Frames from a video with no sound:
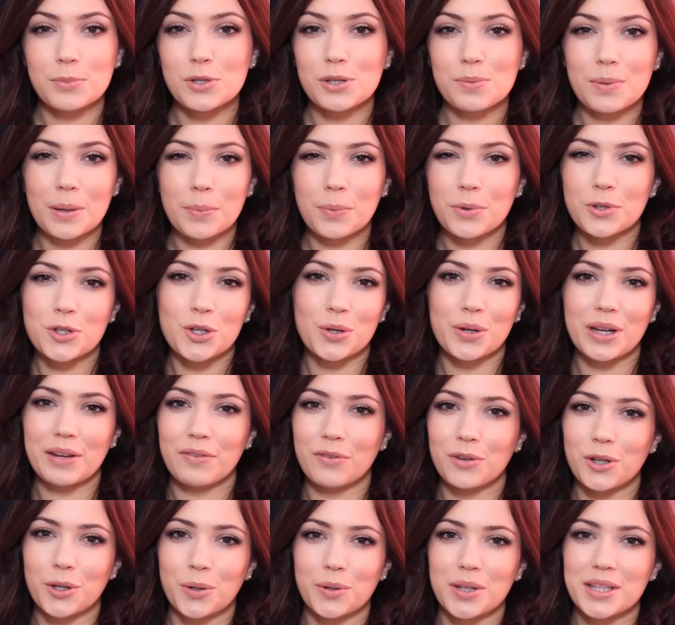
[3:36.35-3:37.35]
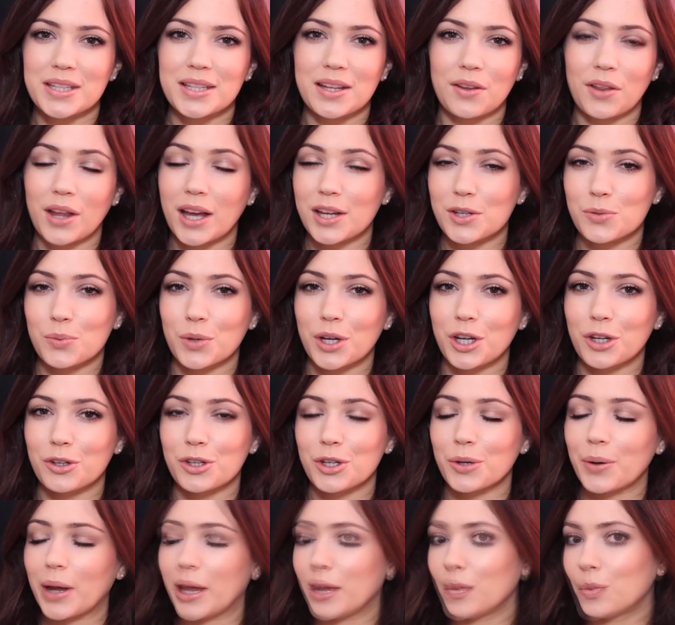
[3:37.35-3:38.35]
Most people don't even notice that that's what you're
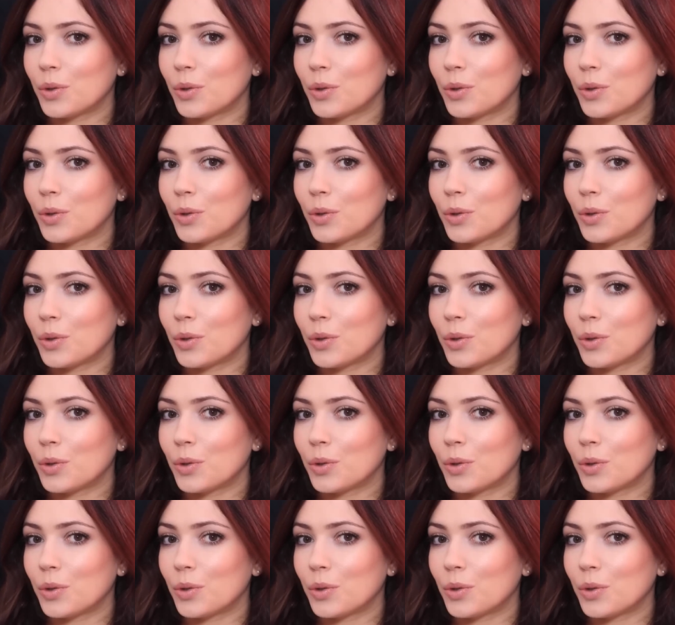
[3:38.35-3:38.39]
doing.